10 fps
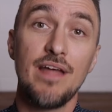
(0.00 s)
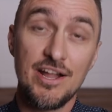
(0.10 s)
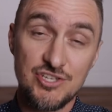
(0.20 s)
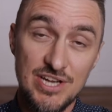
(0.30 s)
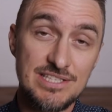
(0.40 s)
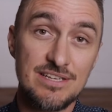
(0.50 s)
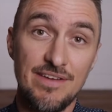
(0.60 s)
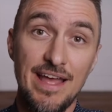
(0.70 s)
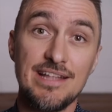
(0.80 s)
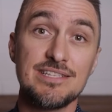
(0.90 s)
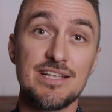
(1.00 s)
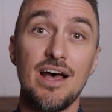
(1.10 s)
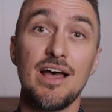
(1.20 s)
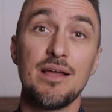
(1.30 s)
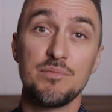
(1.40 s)
digestive
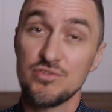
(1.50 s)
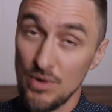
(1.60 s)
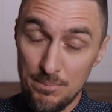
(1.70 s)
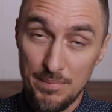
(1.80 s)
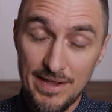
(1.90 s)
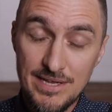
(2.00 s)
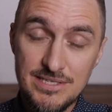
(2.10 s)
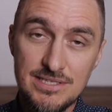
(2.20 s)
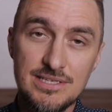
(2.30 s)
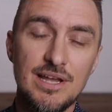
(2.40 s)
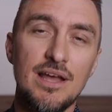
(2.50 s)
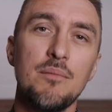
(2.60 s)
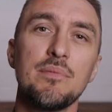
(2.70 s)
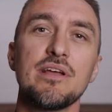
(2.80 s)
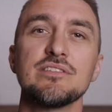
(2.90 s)
enzyme script-based,
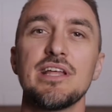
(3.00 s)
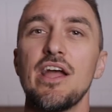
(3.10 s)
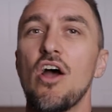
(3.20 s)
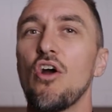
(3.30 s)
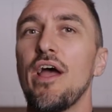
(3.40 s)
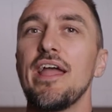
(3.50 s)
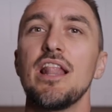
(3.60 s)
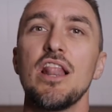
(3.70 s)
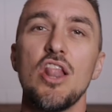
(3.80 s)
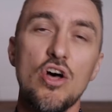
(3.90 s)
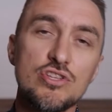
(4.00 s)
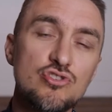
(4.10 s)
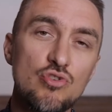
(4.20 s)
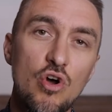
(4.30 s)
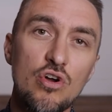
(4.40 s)
because they are a lot
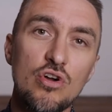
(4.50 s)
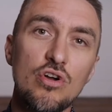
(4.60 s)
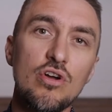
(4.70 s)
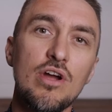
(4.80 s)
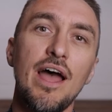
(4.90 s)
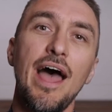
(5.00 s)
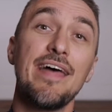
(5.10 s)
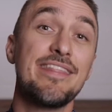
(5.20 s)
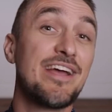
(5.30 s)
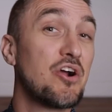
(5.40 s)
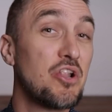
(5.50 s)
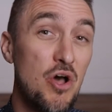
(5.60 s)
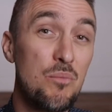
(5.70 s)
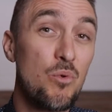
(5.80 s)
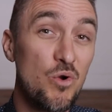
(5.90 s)
stronger and they are a
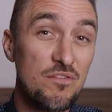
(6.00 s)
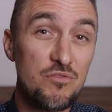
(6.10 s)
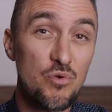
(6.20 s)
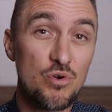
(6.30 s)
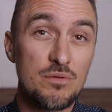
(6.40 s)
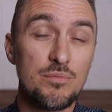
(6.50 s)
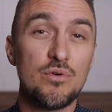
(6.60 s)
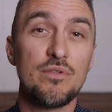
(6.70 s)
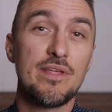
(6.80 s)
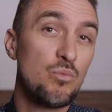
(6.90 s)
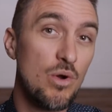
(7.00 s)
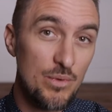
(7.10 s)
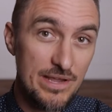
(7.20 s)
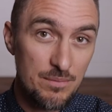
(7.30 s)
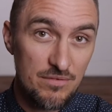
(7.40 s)
lot more affordable than what
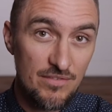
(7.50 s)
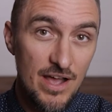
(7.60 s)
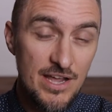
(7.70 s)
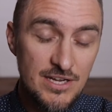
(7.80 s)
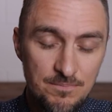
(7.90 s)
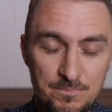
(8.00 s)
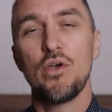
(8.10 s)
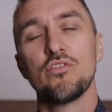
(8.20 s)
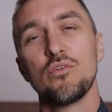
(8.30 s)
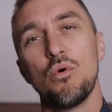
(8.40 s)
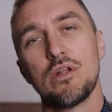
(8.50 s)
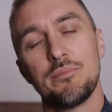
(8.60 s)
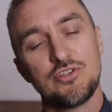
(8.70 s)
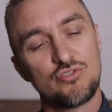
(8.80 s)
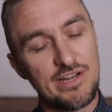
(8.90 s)
we can provide. We also
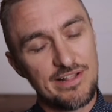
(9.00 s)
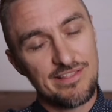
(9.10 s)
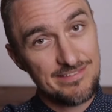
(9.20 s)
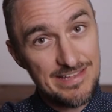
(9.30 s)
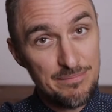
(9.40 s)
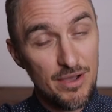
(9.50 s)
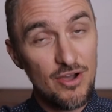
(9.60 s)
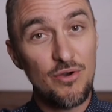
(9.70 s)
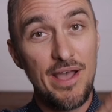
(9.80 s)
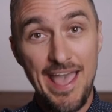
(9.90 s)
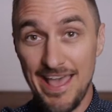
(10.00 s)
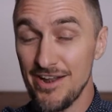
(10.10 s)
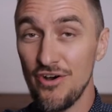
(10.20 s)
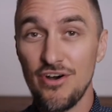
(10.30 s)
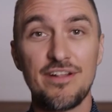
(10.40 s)
want to be treating the SIBO
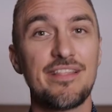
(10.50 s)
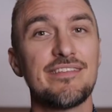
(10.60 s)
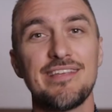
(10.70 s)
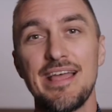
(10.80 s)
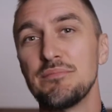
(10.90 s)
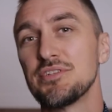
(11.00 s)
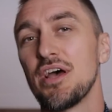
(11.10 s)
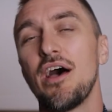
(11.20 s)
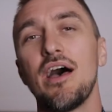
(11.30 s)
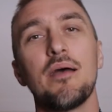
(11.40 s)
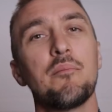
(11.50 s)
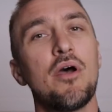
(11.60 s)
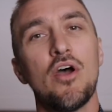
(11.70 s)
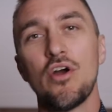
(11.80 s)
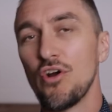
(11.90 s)
head on at the same time.
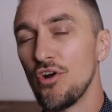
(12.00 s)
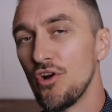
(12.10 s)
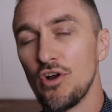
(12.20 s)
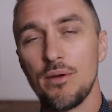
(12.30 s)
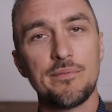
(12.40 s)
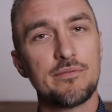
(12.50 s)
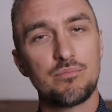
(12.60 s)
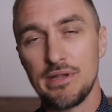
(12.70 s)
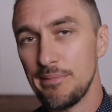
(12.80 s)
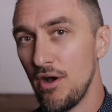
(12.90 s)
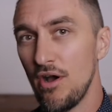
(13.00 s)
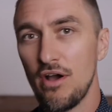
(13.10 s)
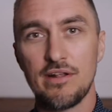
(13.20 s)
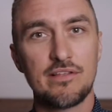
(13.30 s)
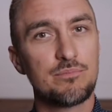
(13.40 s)
herbs,
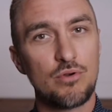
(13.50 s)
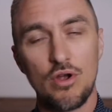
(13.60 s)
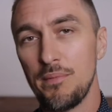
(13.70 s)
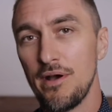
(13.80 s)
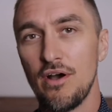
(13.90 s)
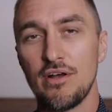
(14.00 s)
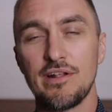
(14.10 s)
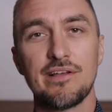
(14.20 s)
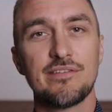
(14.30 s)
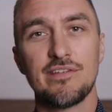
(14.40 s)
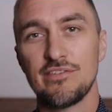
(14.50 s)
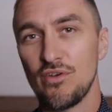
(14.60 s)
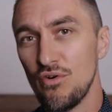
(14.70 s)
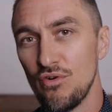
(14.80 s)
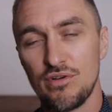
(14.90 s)
prebiotics, probiotics. There's
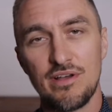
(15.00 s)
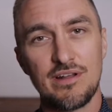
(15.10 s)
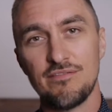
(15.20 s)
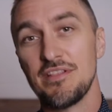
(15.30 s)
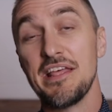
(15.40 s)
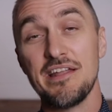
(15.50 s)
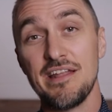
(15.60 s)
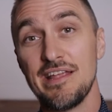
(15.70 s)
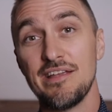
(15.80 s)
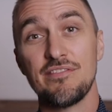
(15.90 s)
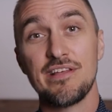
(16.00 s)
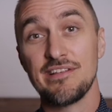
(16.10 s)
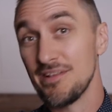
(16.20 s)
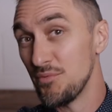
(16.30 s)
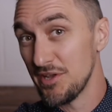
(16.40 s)
a whole kind of litany of
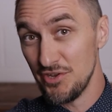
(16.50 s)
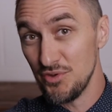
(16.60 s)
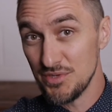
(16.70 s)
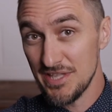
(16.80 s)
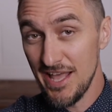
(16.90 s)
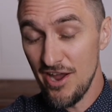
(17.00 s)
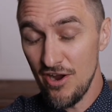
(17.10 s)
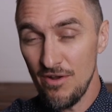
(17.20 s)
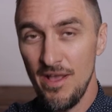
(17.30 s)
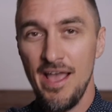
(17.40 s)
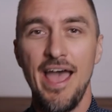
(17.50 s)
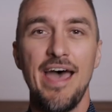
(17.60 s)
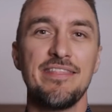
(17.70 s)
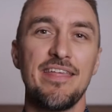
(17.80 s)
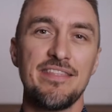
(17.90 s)
things that we can use there.
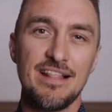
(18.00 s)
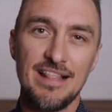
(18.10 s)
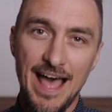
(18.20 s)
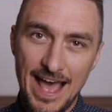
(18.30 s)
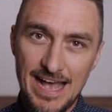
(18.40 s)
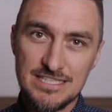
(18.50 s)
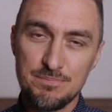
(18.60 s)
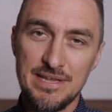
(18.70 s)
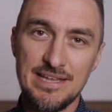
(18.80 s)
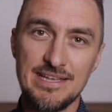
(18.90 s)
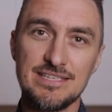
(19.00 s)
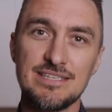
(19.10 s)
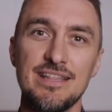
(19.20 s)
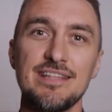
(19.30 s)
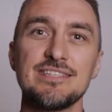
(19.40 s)
And then the last
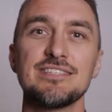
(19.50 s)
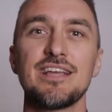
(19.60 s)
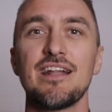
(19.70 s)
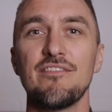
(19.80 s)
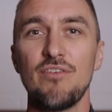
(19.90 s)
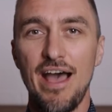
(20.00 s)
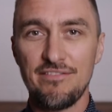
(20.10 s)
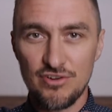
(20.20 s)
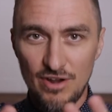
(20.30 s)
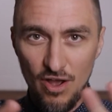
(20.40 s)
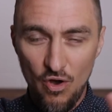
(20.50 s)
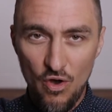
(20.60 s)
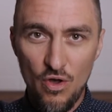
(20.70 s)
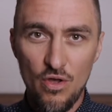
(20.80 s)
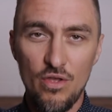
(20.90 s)
piece, and this is kind of after
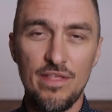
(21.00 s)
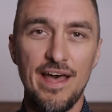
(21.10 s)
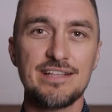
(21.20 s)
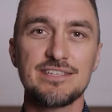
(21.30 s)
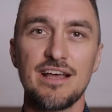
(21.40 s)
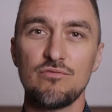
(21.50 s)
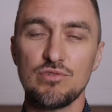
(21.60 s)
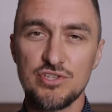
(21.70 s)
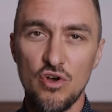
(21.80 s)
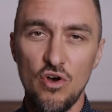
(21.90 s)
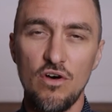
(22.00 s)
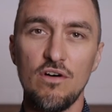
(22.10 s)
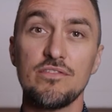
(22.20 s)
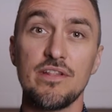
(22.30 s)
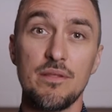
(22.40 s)
all that's kind of
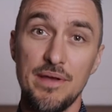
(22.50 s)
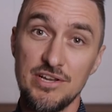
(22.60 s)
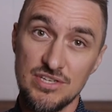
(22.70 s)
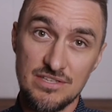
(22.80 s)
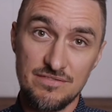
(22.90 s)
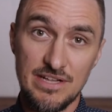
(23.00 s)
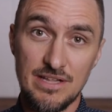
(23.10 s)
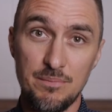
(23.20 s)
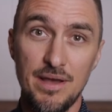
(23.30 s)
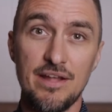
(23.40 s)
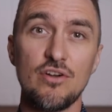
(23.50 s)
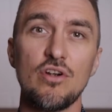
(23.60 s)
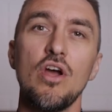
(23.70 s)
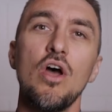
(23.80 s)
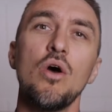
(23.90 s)
resolved and the patient's feeling
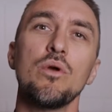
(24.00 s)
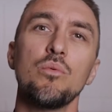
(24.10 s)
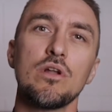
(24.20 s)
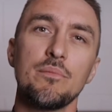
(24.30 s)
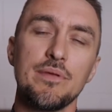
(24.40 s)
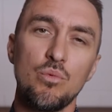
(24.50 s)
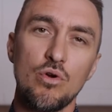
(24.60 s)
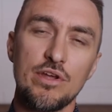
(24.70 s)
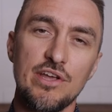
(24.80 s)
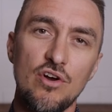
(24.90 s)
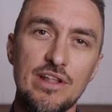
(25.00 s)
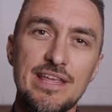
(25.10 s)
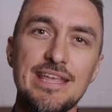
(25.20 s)
better, we want to be working on